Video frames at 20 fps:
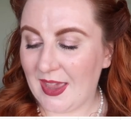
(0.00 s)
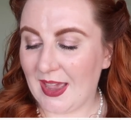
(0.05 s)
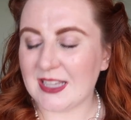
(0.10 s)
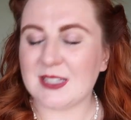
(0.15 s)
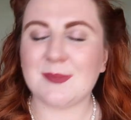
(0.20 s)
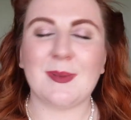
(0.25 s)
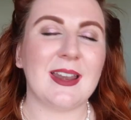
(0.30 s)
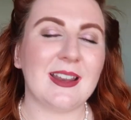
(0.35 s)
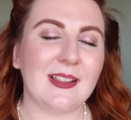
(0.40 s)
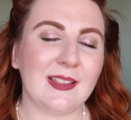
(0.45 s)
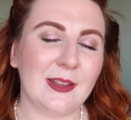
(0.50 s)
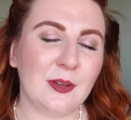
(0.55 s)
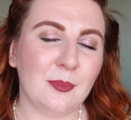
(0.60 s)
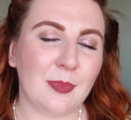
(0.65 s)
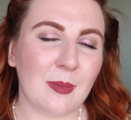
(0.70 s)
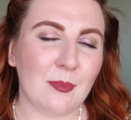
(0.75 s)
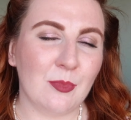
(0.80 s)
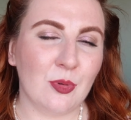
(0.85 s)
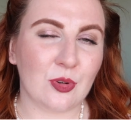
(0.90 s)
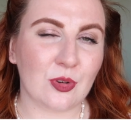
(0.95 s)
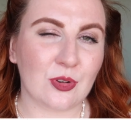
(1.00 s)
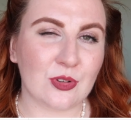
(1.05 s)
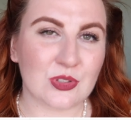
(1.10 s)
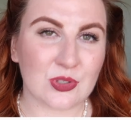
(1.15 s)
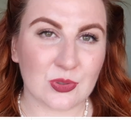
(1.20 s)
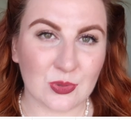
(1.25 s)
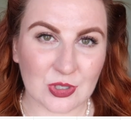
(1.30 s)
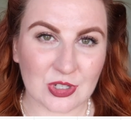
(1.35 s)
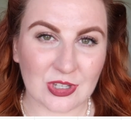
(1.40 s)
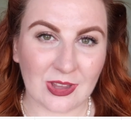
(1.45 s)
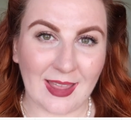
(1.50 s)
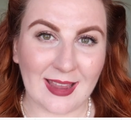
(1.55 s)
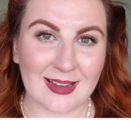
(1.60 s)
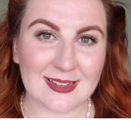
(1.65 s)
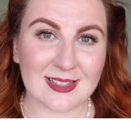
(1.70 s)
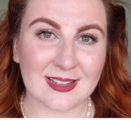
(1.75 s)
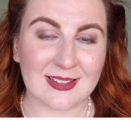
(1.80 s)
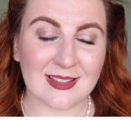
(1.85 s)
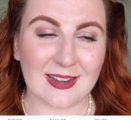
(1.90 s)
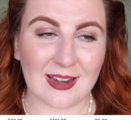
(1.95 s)
I spent a little bit more on
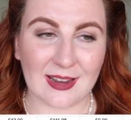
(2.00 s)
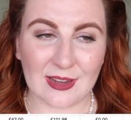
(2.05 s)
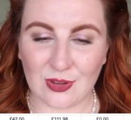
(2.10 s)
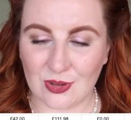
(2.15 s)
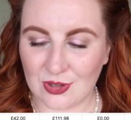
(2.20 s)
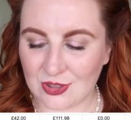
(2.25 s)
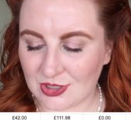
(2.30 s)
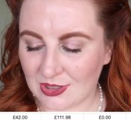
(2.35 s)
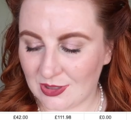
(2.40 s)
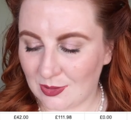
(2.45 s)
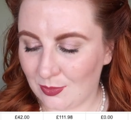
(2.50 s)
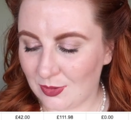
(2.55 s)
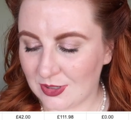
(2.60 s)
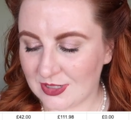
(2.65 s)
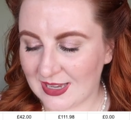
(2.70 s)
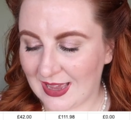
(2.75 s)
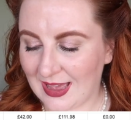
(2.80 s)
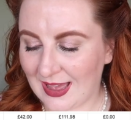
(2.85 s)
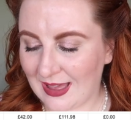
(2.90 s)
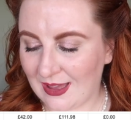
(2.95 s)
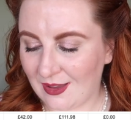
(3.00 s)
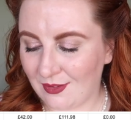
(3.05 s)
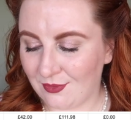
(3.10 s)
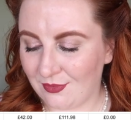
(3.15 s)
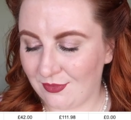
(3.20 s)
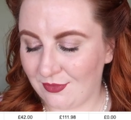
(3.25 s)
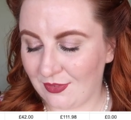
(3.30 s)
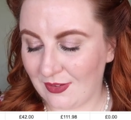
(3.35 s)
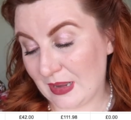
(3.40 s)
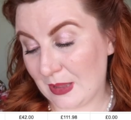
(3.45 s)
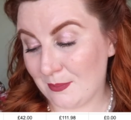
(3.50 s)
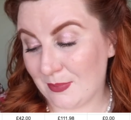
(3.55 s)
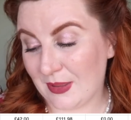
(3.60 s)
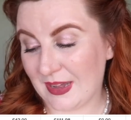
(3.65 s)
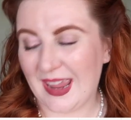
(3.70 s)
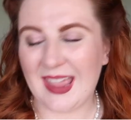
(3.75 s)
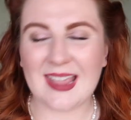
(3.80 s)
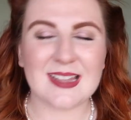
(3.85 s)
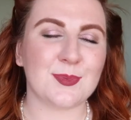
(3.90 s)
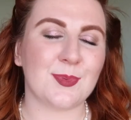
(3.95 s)
socialising than I usually would have, but
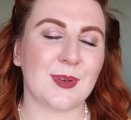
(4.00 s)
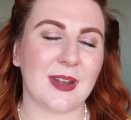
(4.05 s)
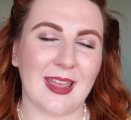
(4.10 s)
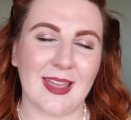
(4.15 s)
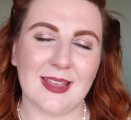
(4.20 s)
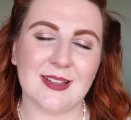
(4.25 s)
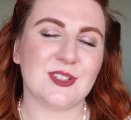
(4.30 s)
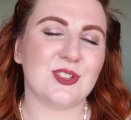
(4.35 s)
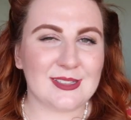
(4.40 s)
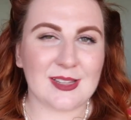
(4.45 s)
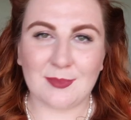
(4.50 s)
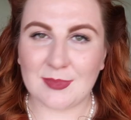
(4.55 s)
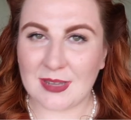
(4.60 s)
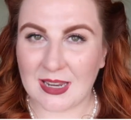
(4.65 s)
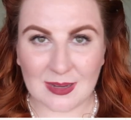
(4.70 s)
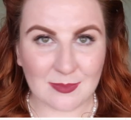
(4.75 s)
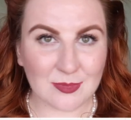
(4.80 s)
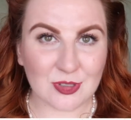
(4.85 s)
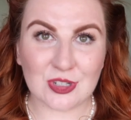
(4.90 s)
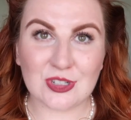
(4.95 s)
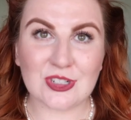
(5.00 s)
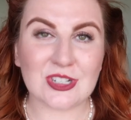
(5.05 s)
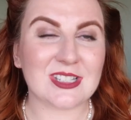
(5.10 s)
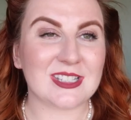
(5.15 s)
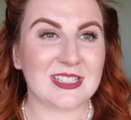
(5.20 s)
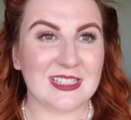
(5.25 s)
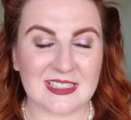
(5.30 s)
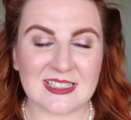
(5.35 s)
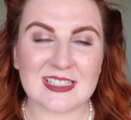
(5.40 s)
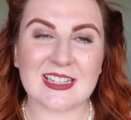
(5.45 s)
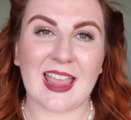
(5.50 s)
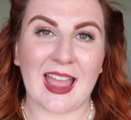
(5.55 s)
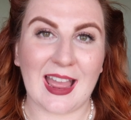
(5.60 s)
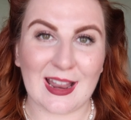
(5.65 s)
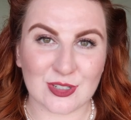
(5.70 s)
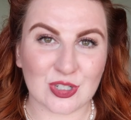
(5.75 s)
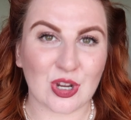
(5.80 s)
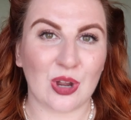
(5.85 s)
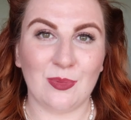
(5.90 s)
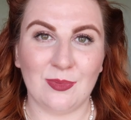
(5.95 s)
it is what it is. Sometimes you just need to
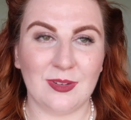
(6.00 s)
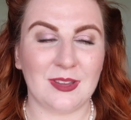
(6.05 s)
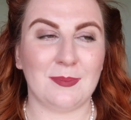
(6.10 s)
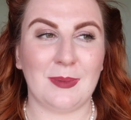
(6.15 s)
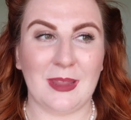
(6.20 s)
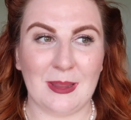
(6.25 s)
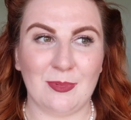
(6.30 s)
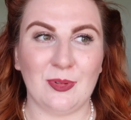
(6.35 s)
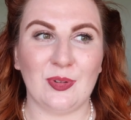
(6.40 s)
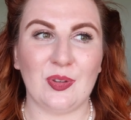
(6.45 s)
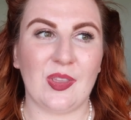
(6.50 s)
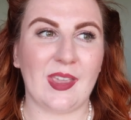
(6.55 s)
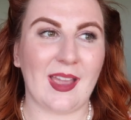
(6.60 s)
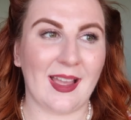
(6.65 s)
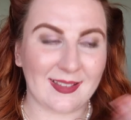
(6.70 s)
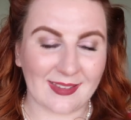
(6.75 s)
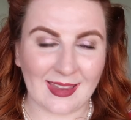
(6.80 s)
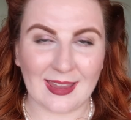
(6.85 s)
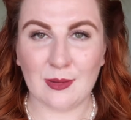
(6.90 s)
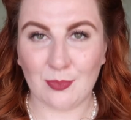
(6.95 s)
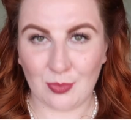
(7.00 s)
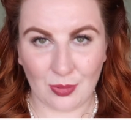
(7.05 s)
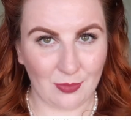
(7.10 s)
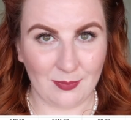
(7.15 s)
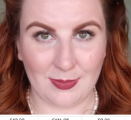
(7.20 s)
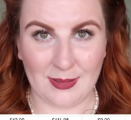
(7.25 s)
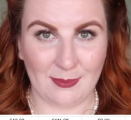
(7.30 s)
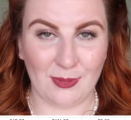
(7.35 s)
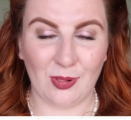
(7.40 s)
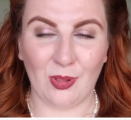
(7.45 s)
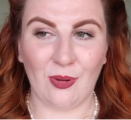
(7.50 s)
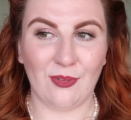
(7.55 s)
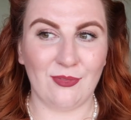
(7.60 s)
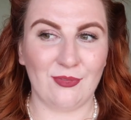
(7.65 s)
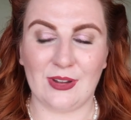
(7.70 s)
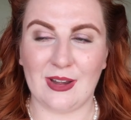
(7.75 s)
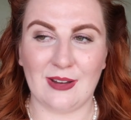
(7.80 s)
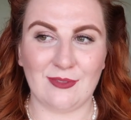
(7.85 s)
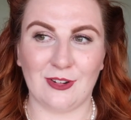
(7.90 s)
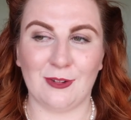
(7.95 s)
catch up with people. You can't kind of put people off
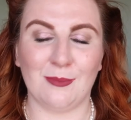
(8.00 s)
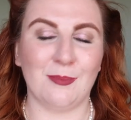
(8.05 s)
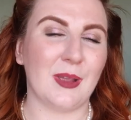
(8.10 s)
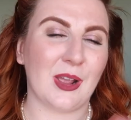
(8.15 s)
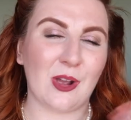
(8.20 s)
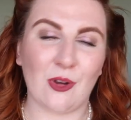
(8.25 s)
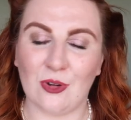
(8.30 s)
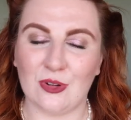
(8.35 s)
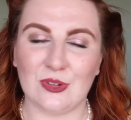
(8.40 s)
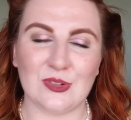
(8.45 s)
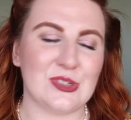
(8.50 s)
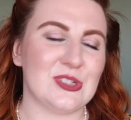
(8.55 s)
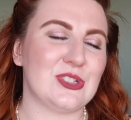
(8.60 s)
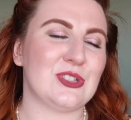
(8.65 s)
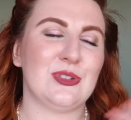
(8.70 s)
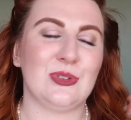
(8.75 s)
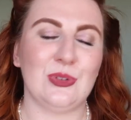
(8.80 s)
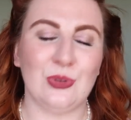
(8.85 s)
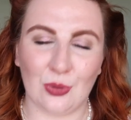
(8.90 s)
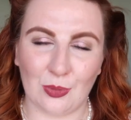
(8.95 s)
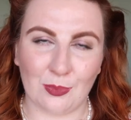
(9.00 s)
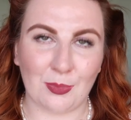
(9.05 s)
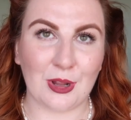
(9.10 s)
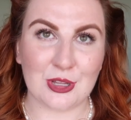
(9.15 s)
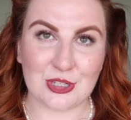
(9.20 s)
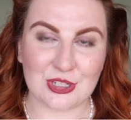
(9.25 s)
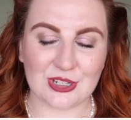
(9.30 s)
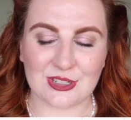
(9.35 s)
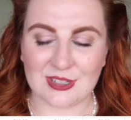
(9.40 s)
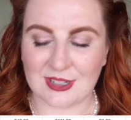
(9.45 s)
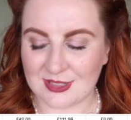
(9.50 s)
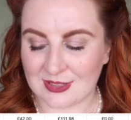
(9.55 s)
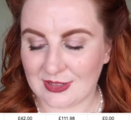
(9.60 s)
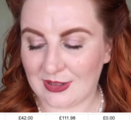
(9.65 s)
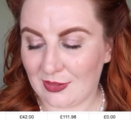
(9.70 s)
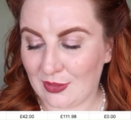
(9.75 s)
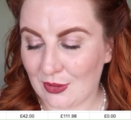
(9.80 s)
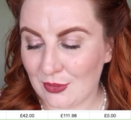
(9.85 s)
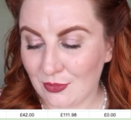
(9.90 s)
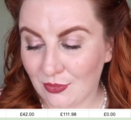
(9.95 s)
forever because your budget doesn't
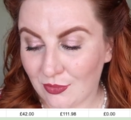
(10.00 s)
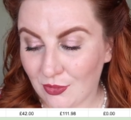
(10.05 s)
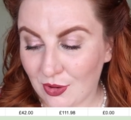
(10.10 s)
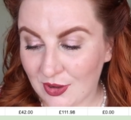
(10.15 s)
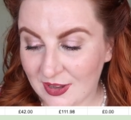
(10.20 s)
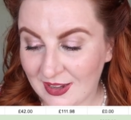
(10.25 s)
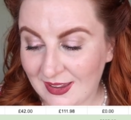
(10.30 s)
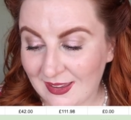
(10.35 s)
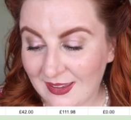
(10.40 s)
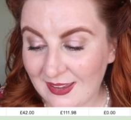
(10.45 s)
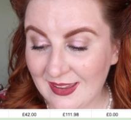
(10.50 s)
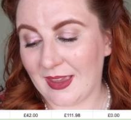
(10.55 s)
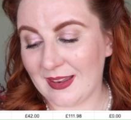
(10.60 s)
allow for it.